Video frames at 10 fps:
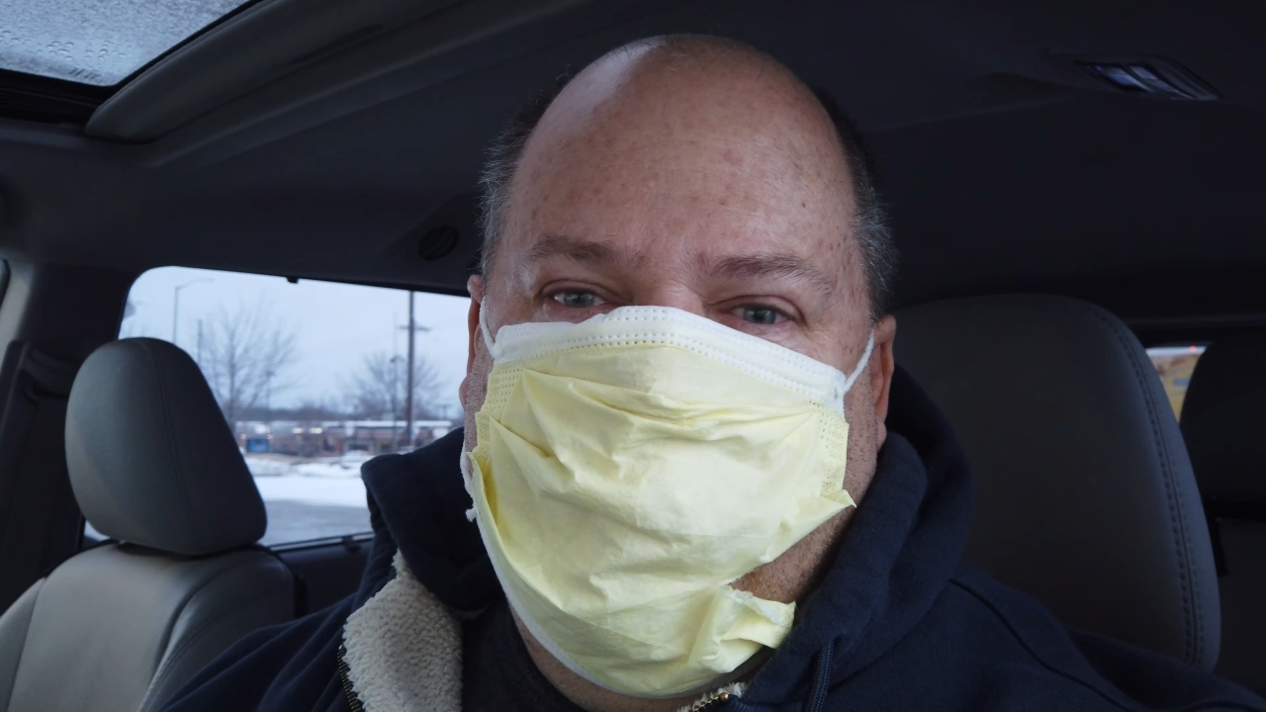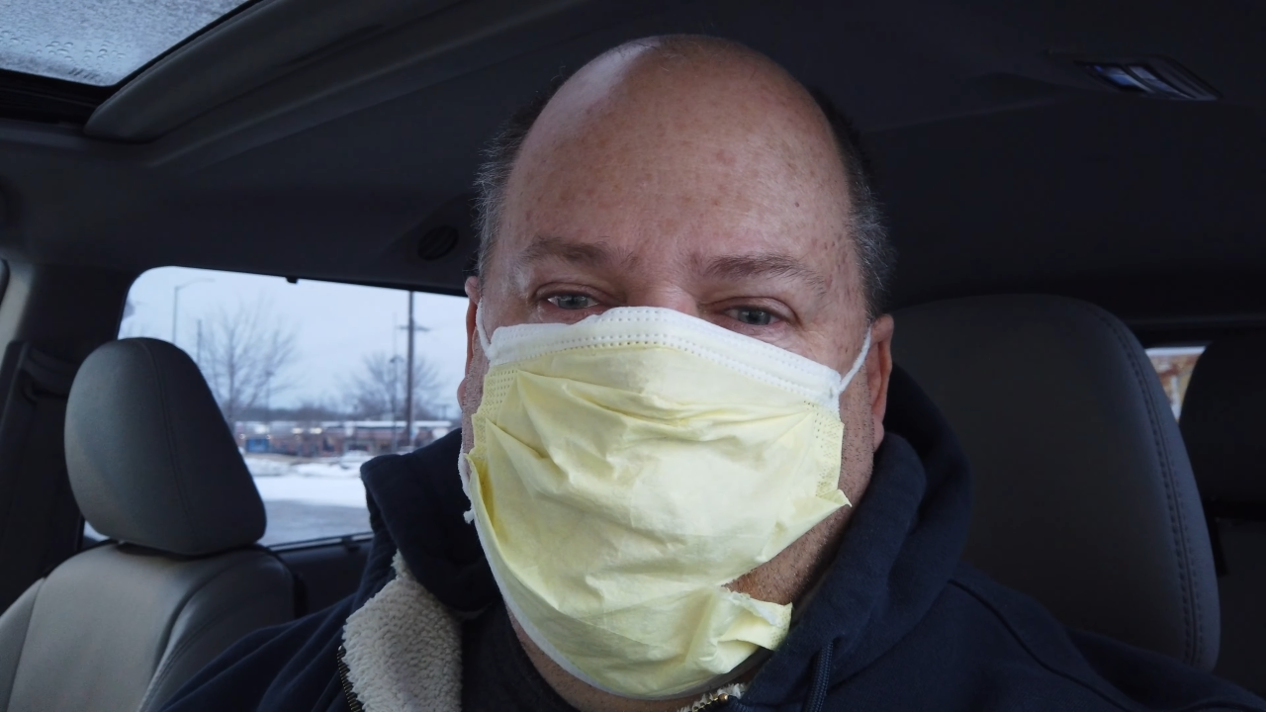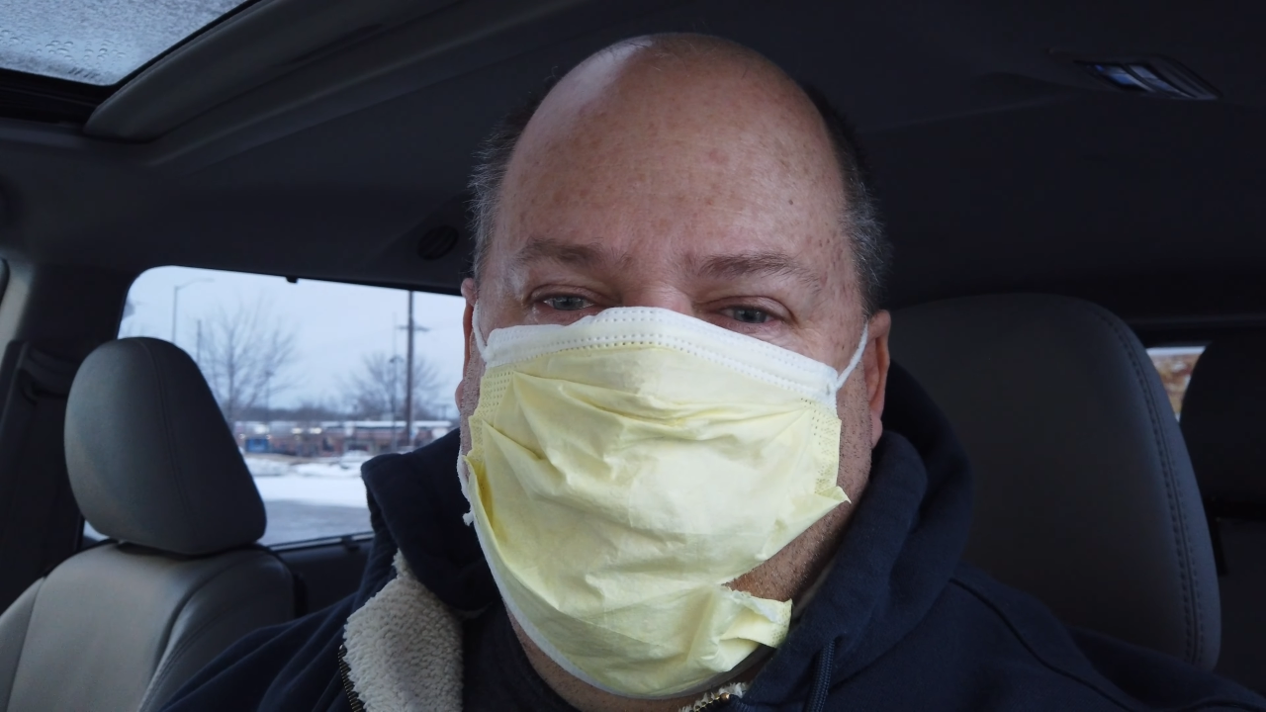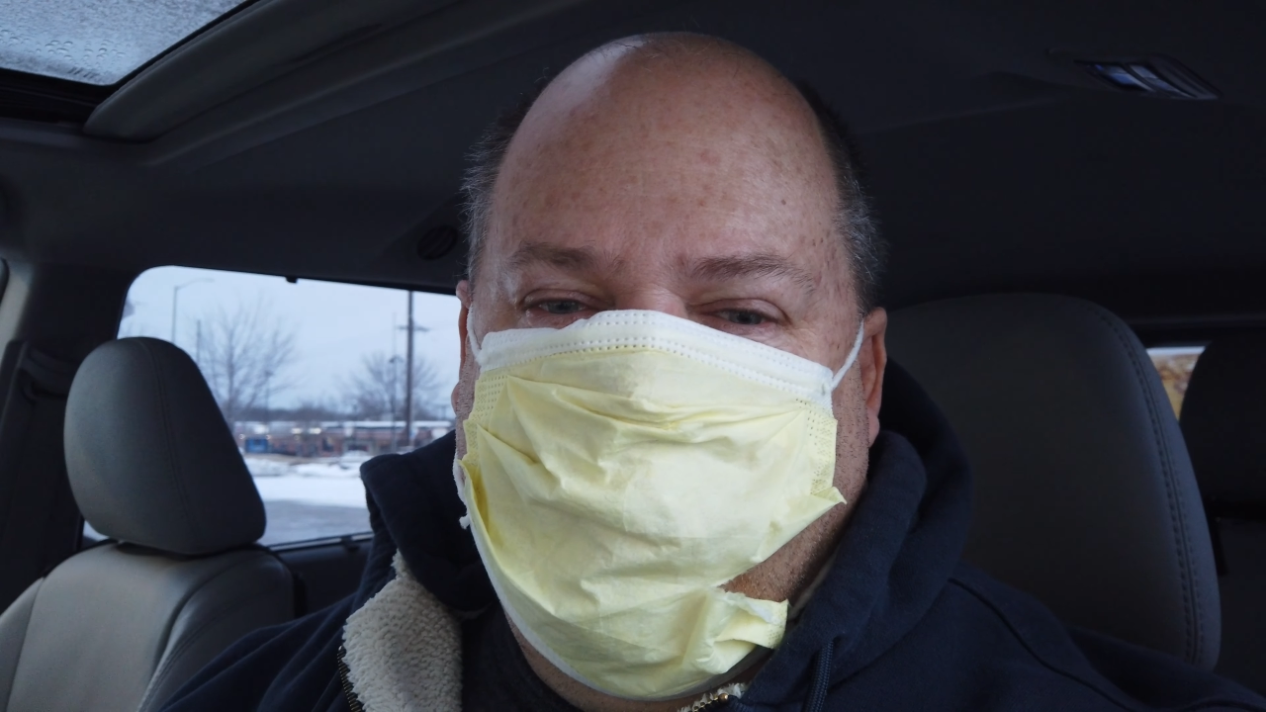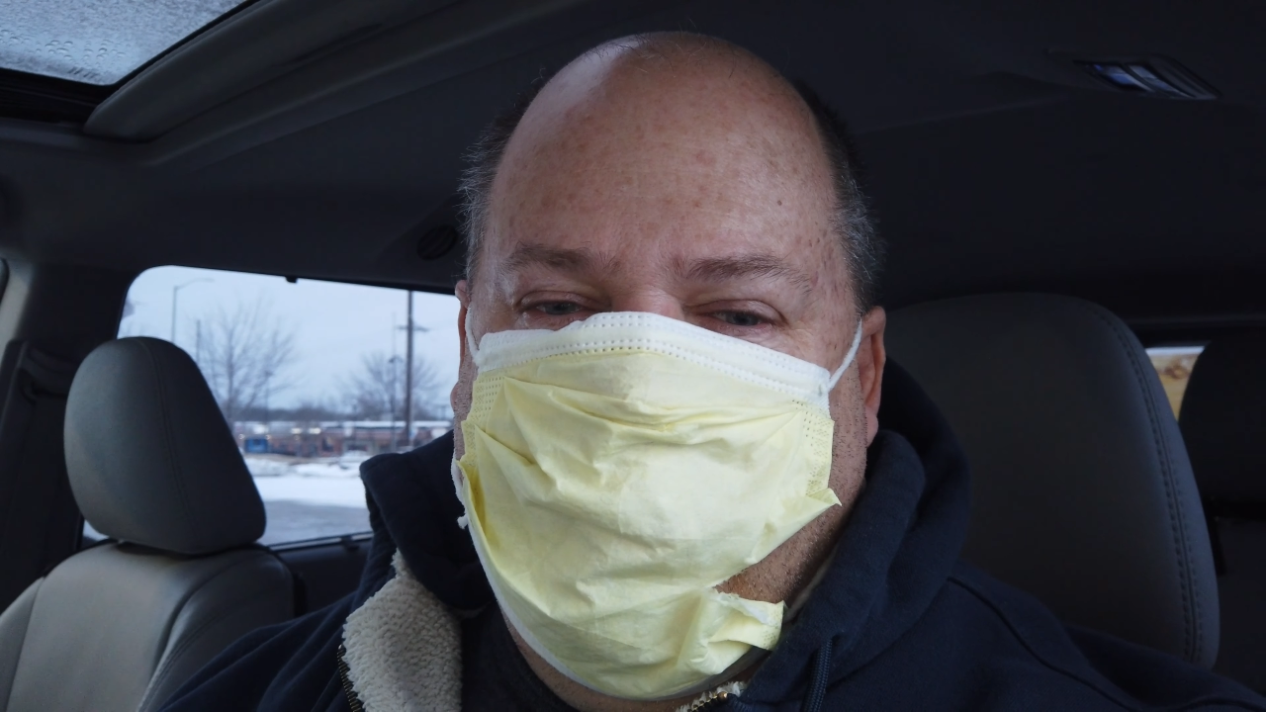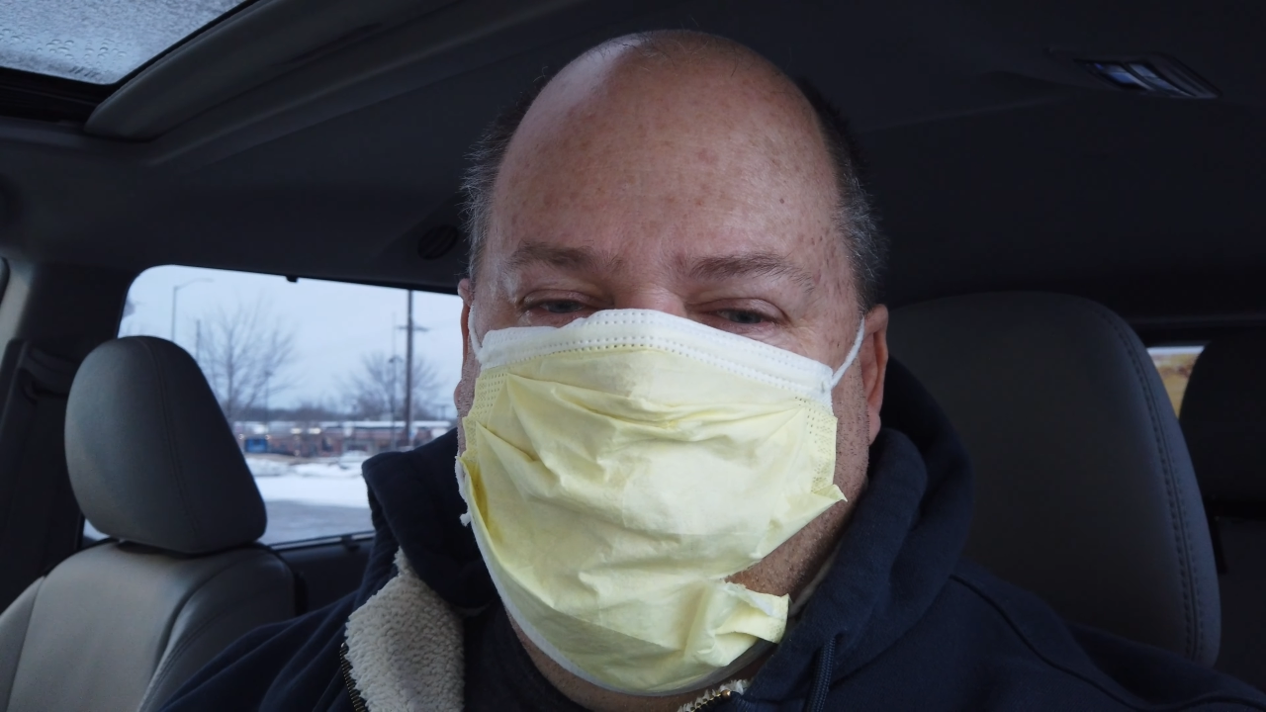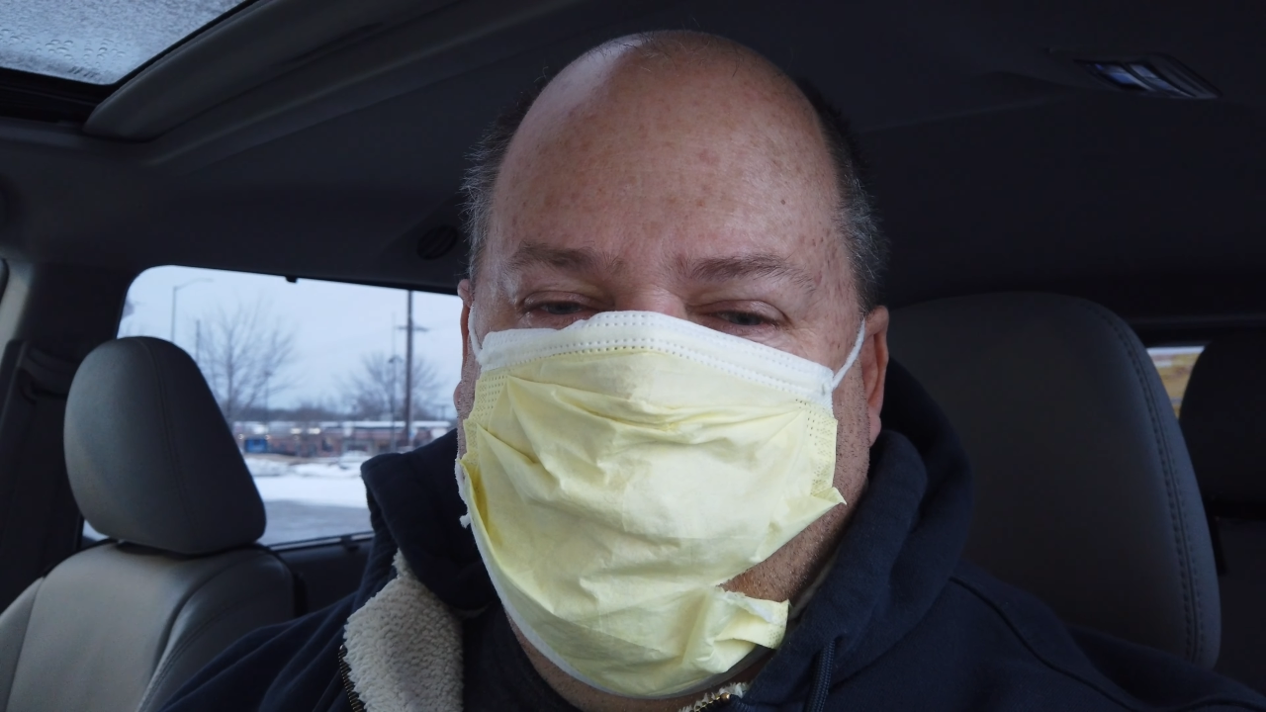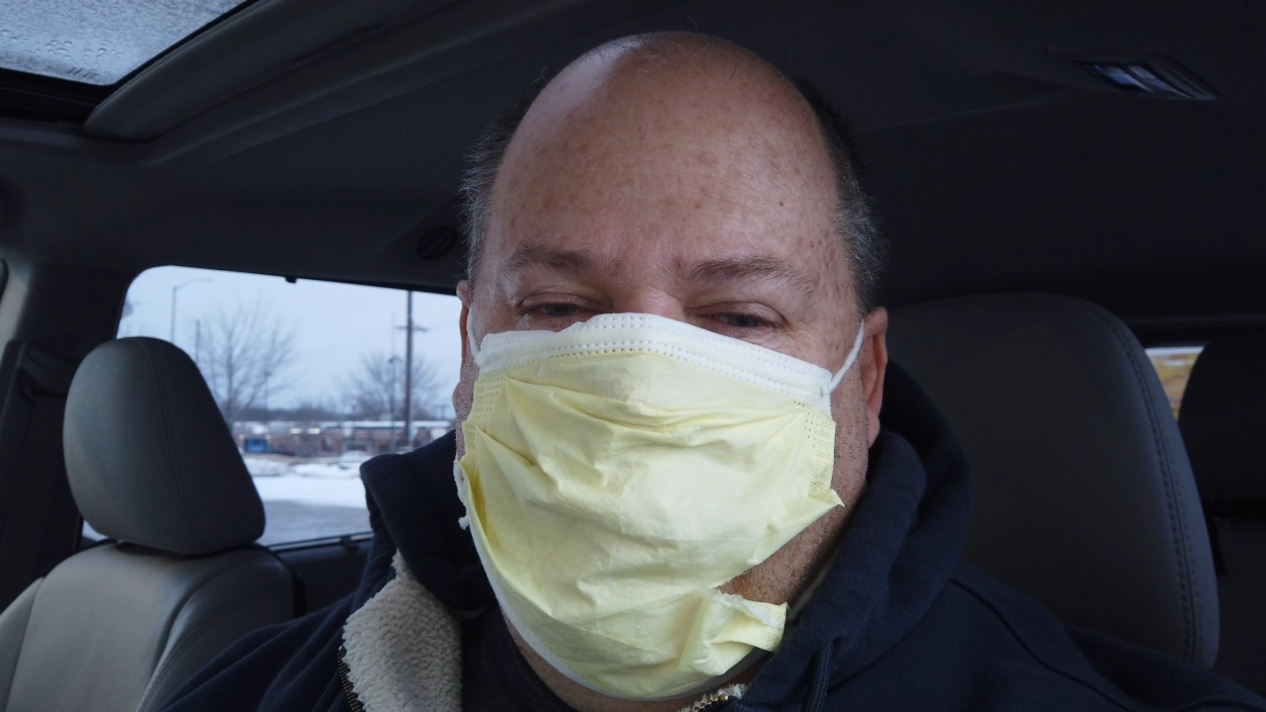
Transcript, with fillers: the kids off